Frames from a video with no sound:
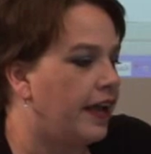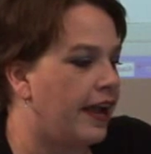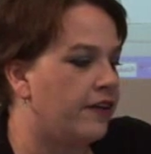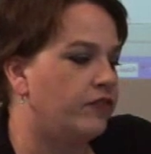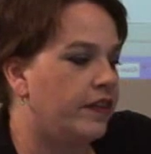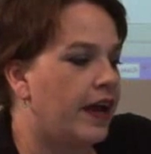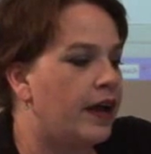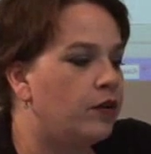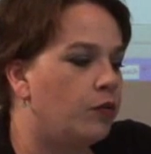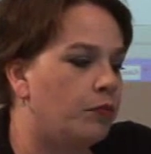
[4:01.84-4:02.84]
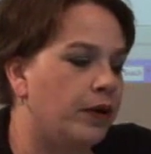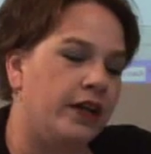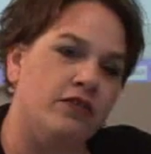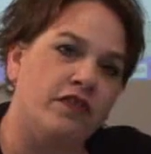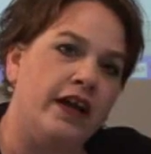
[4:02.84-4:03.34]
After that, bring
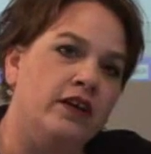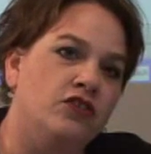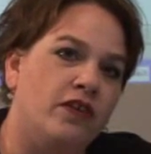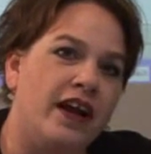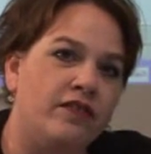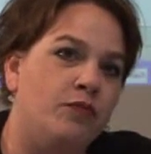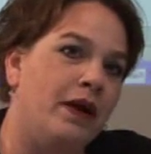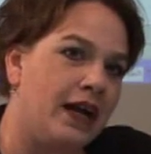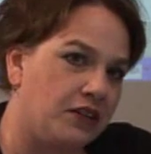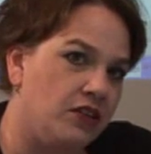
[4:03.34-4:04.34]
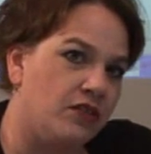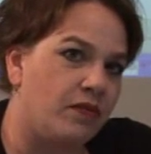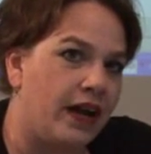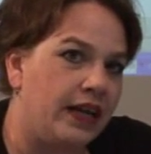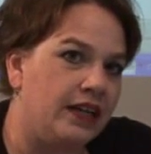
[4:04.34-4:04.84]
your final draft back to the
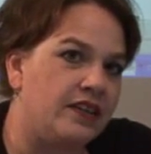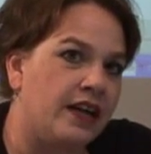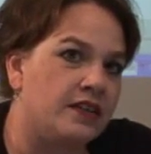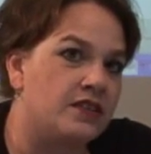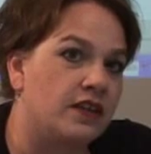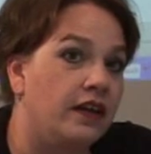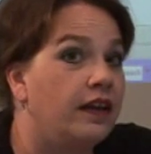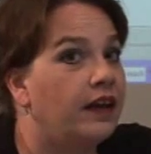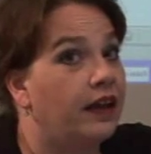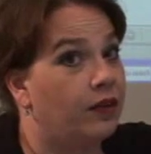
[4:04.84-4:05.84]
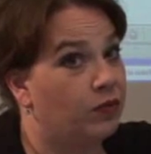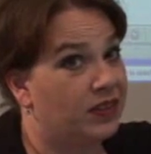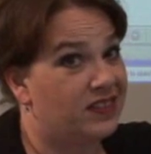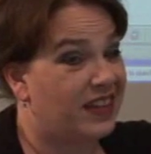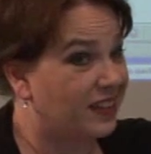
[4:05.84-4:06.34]
writing desk, and
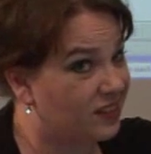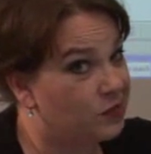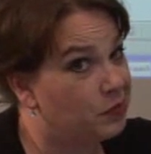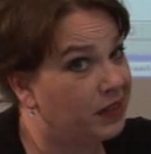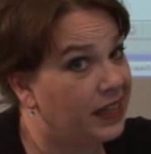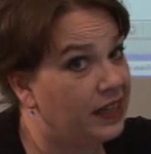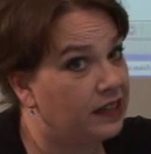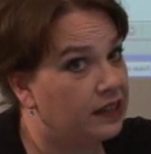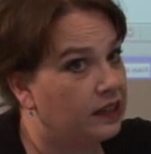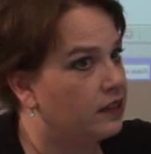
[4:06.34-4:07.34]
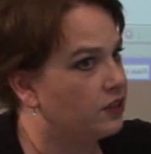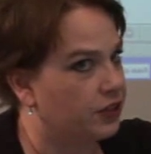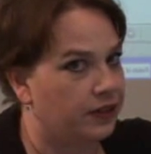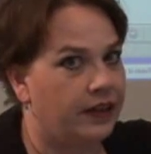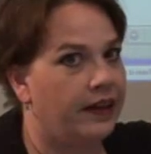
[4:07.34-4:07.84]
once that's complete,
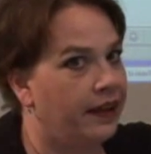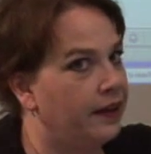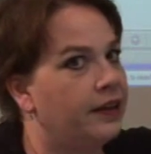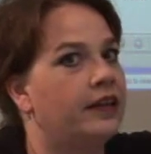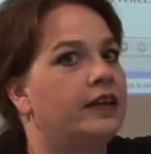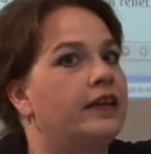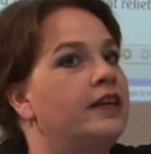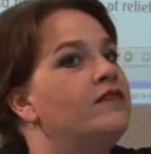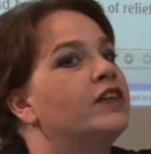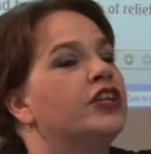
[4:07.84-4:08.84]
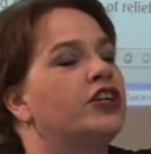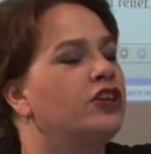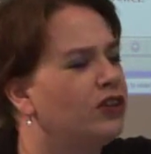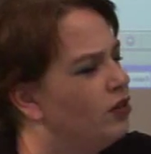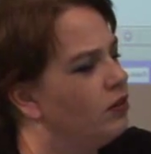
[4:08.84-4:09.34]
turn it in and heave a
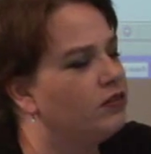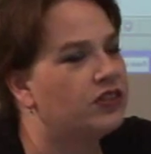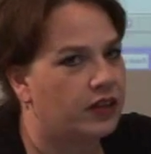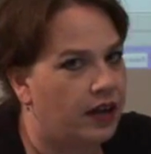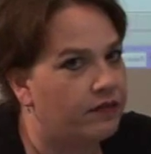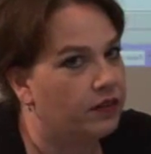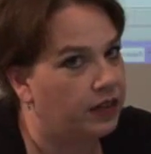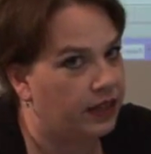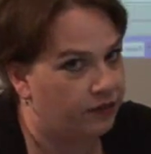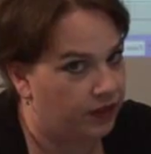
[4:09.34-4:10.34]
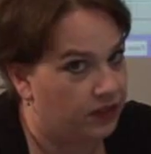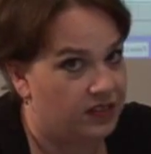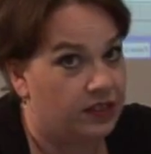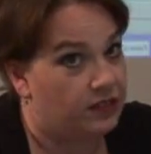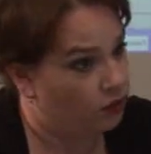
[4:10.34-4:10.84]
huge sigh of relief because
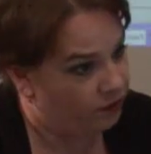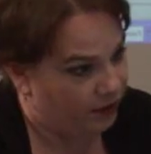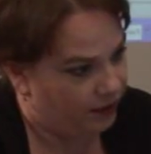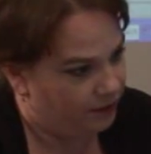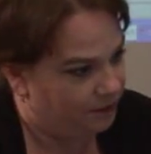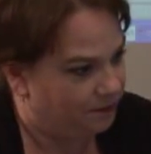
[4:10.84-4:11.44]
it's over.